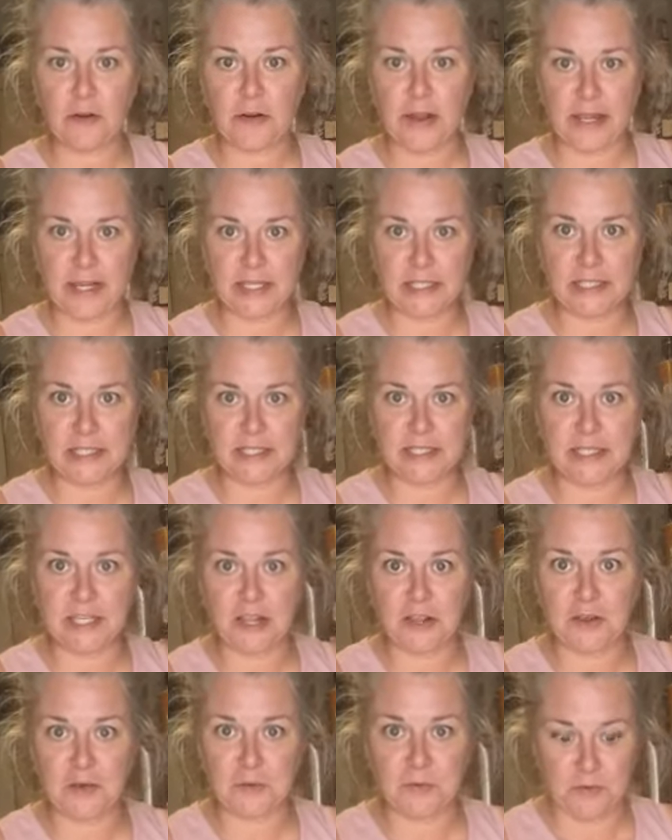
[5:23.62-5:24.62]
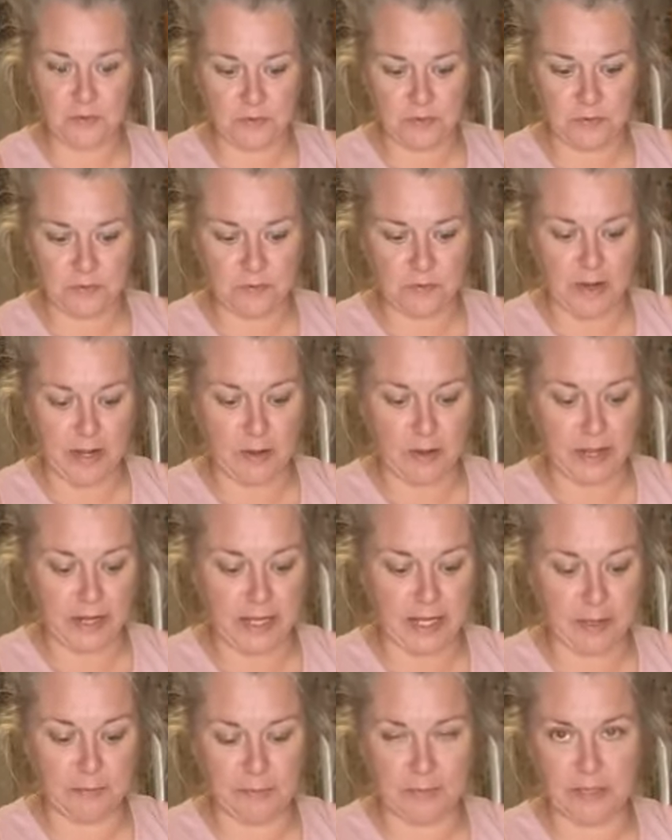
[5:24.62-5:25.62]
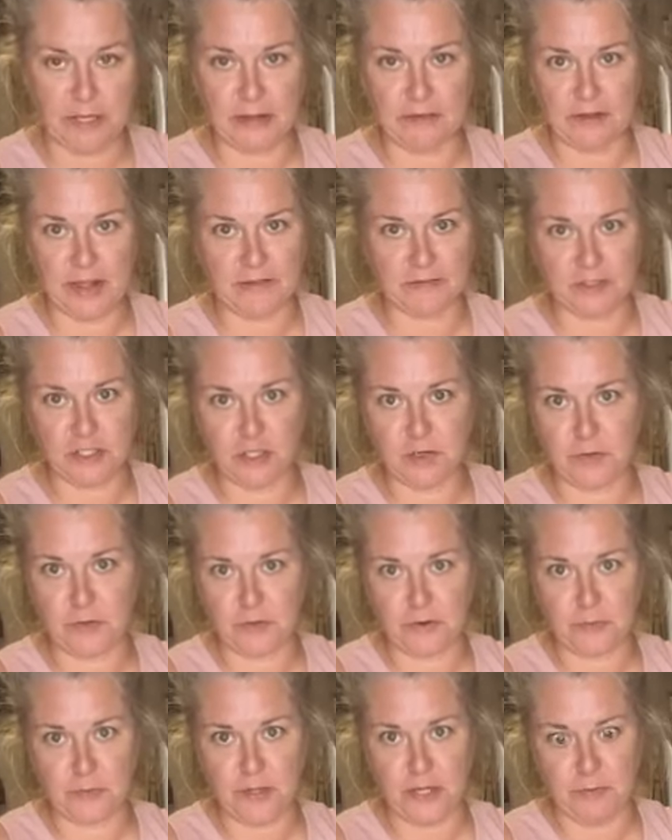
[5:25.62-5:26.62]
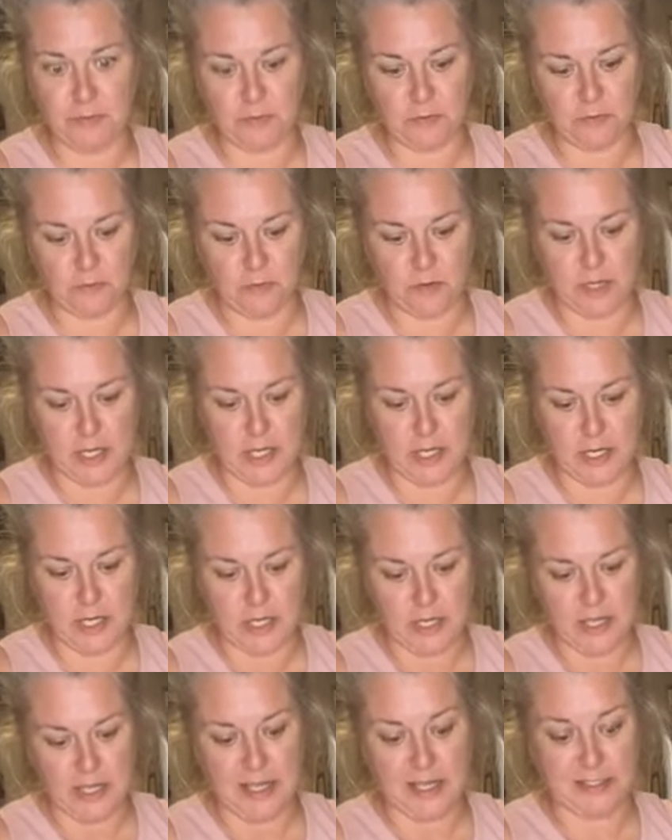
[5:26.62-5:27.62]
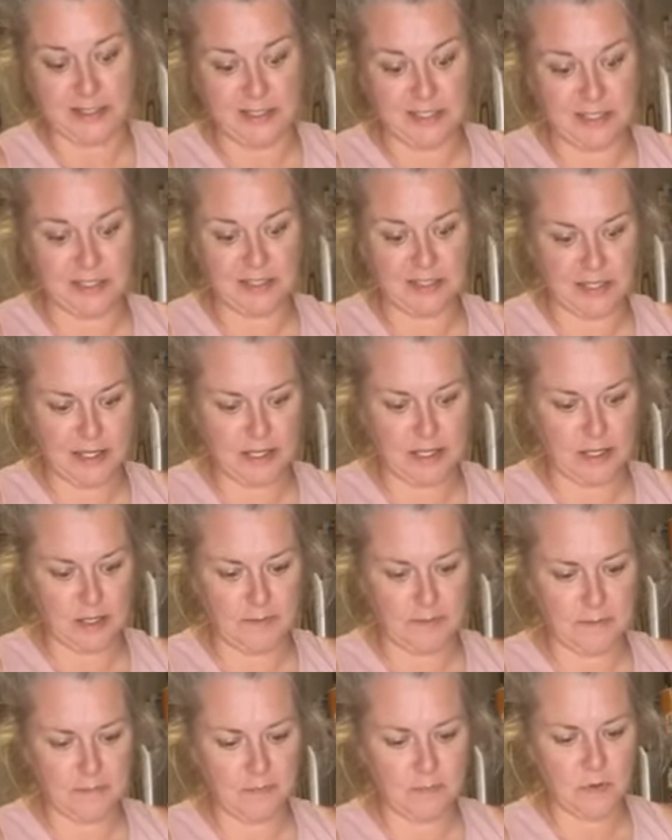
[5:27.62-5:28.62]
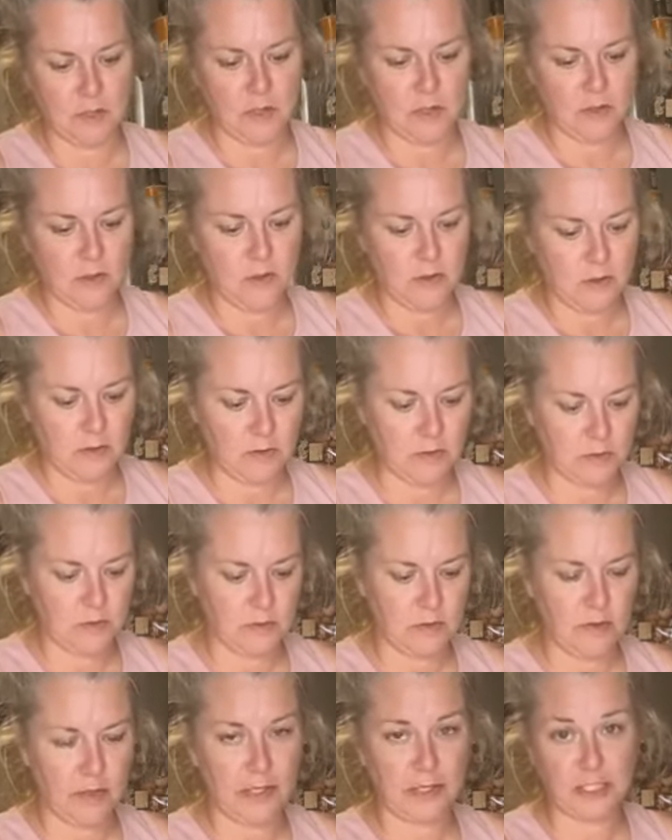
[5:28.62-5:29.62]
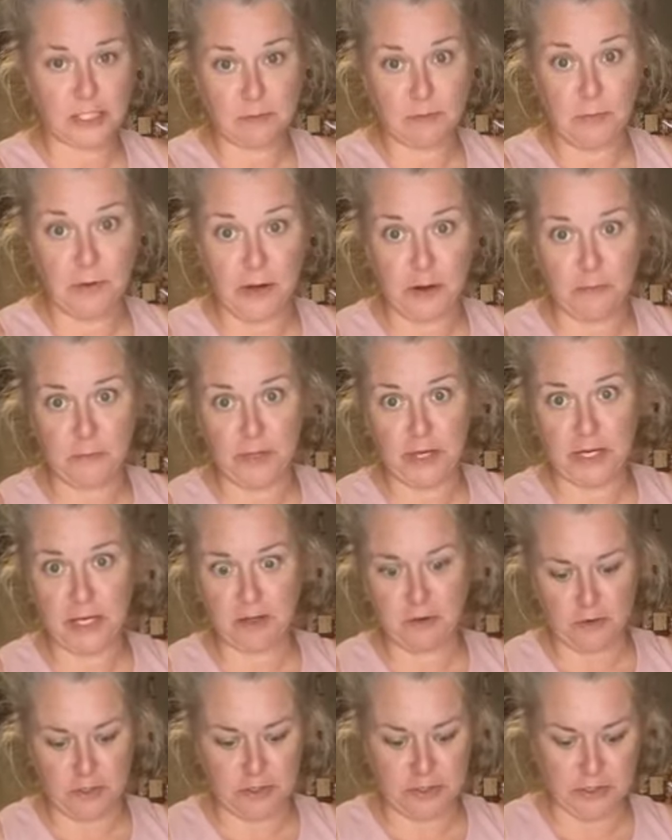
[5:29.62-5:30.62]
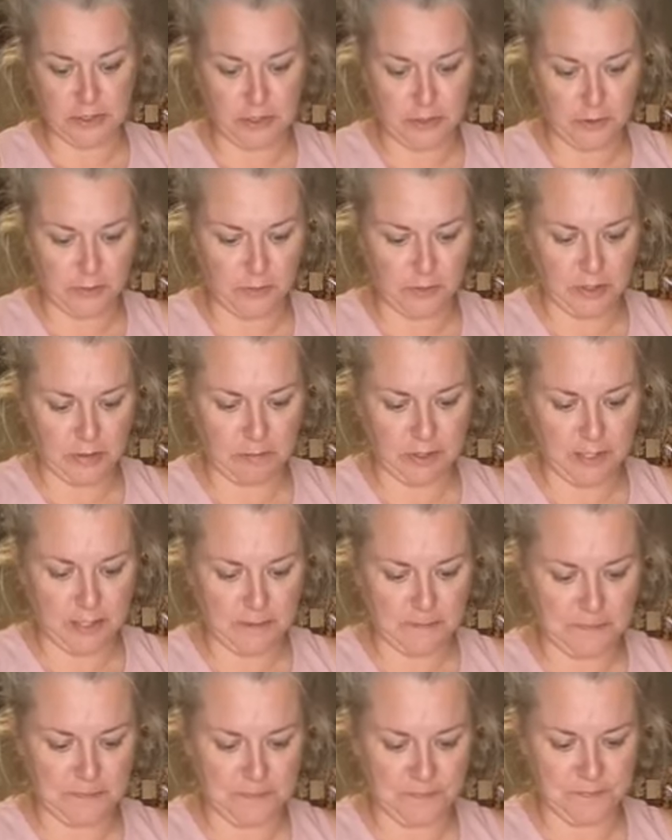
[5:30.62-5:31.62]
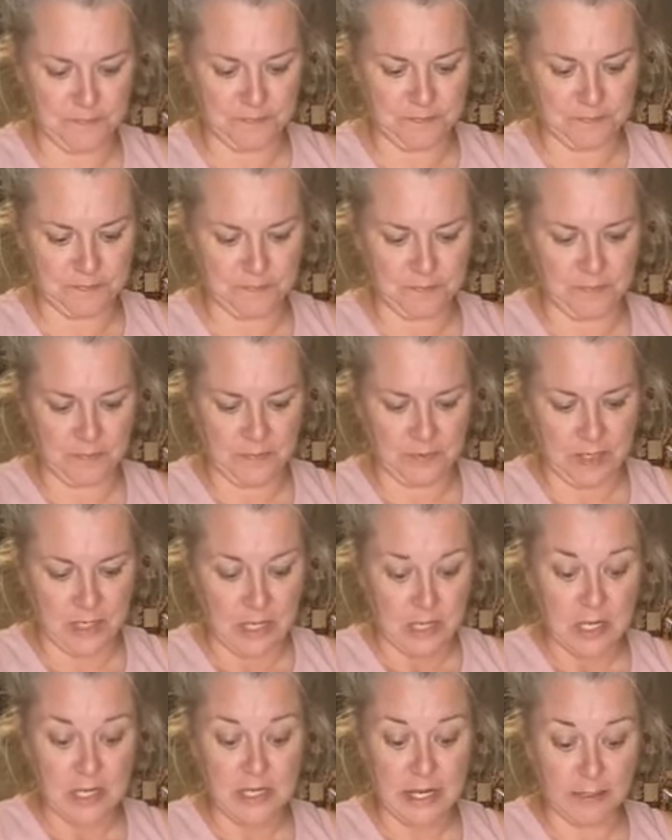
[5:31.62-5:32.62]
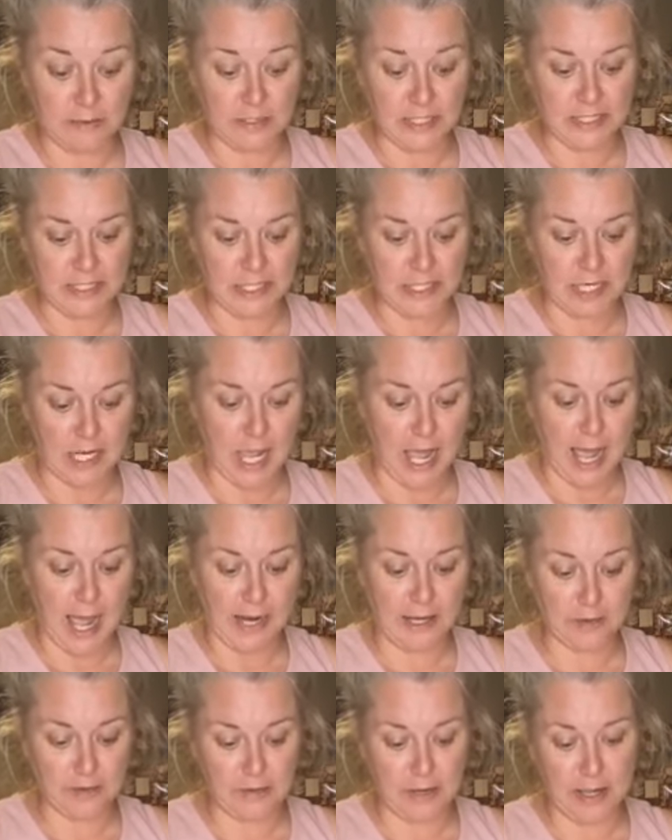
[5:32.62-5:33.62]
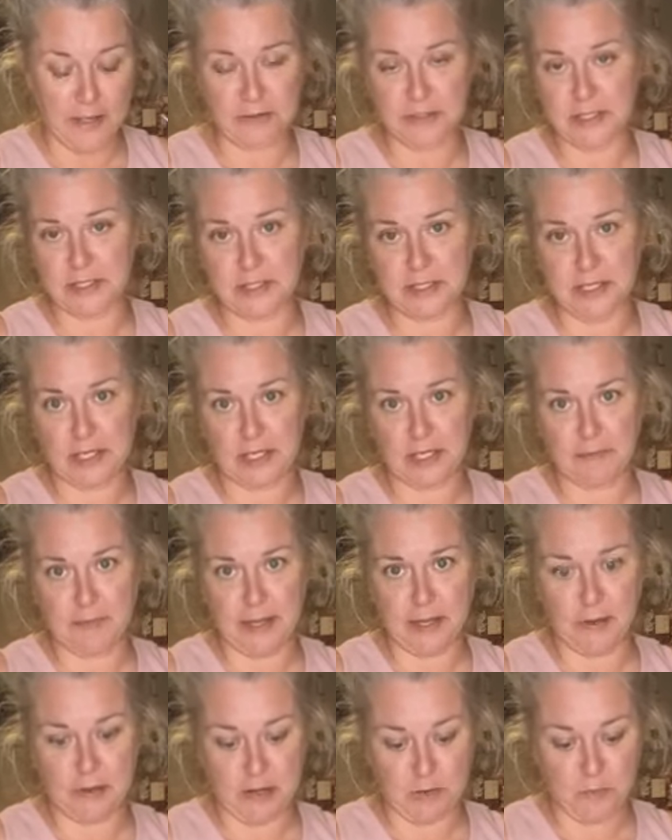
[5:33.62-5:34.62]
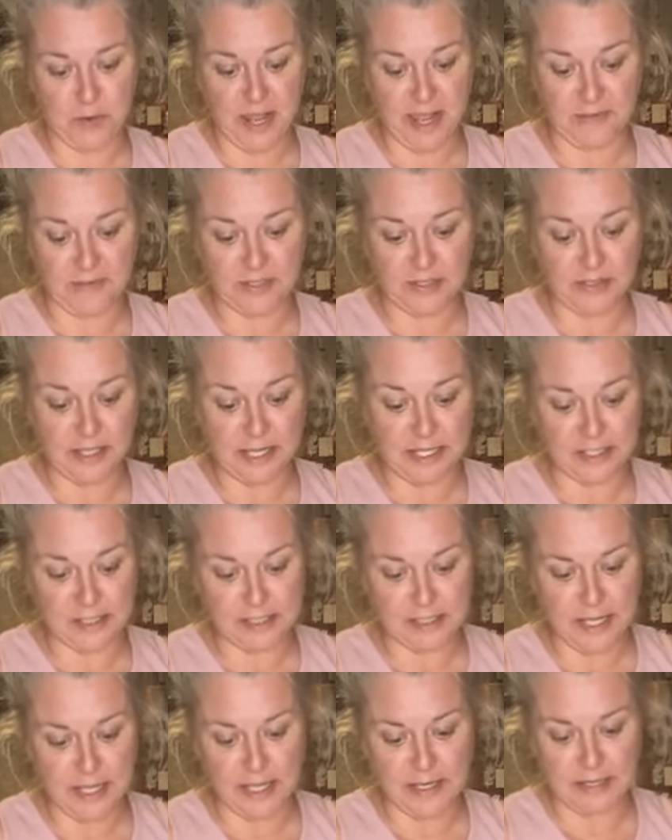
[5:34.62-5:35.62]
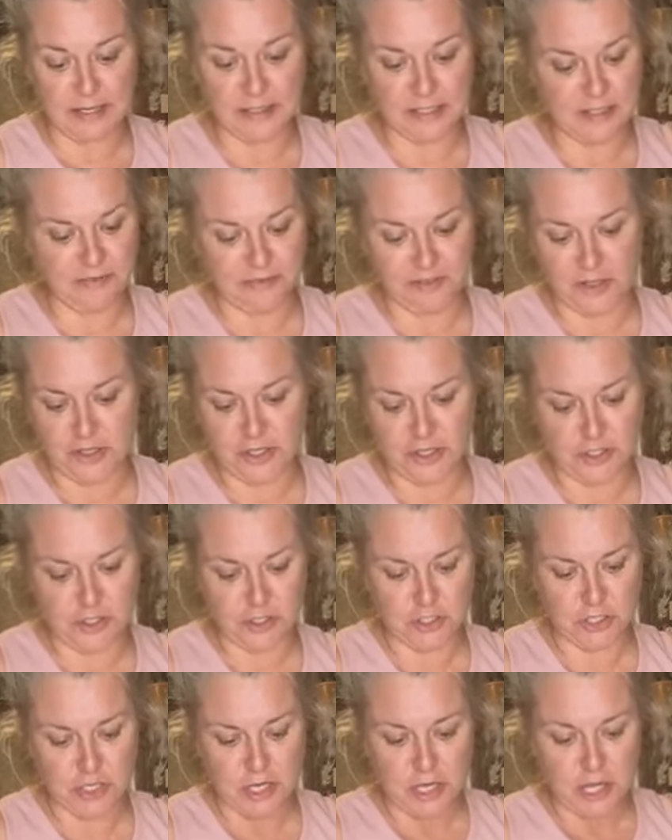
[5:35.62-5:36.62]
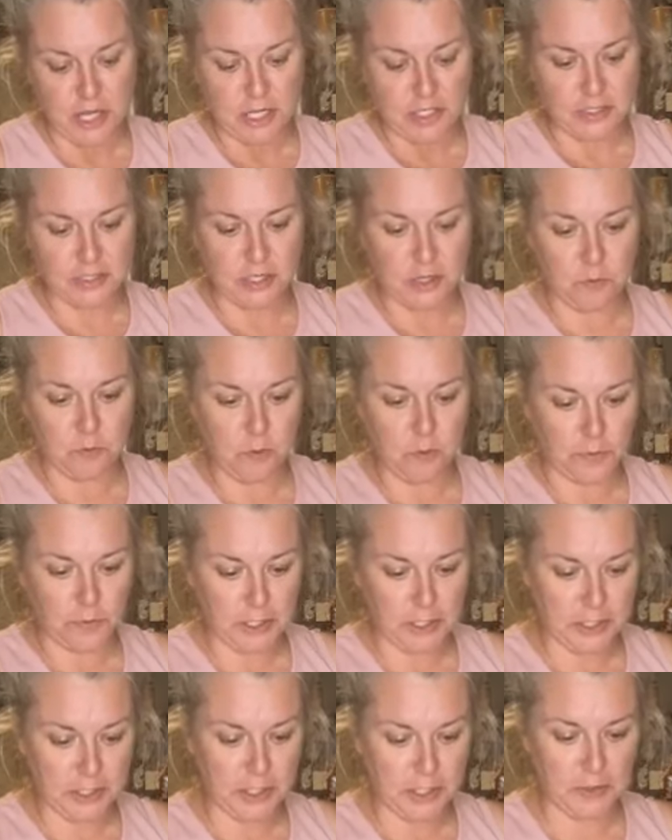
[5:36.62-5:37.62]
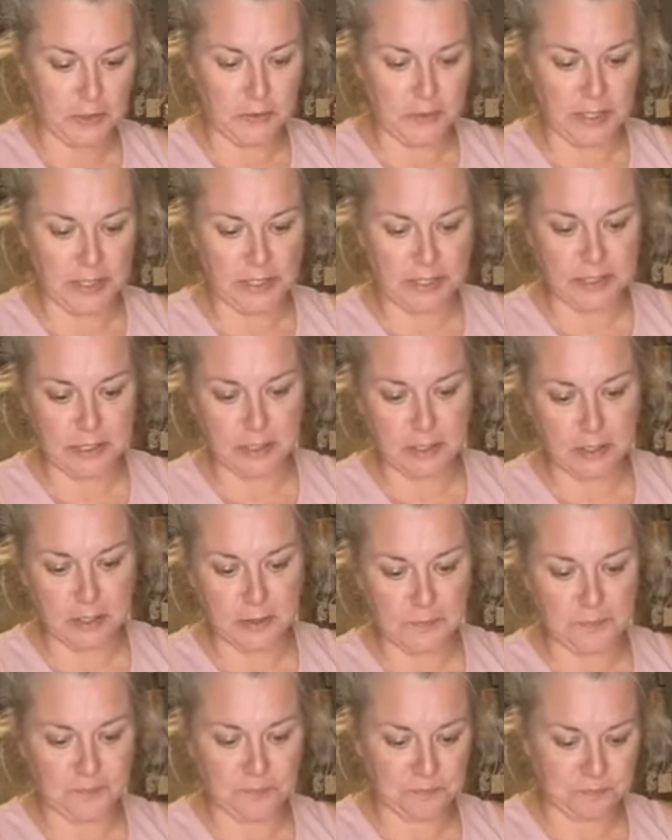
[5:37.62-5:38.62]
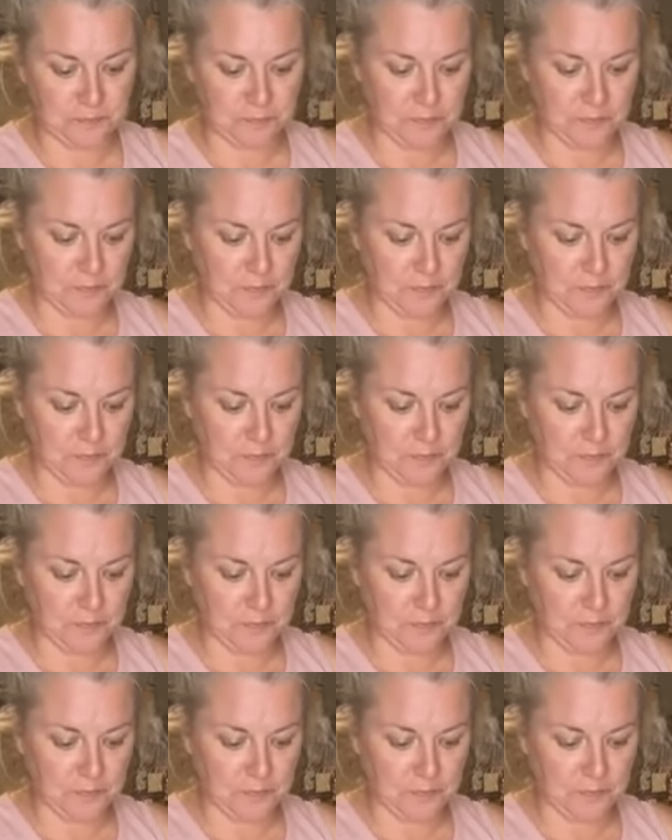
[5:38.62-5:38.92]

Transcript: Alright, so, wow, I can't believe we have 200 people on at 6 a.m. experimenting on dessert with me. Now listen, I don't know how this is going to come out, and we have to let it set. It's a fudge. So what we're going to do is, um,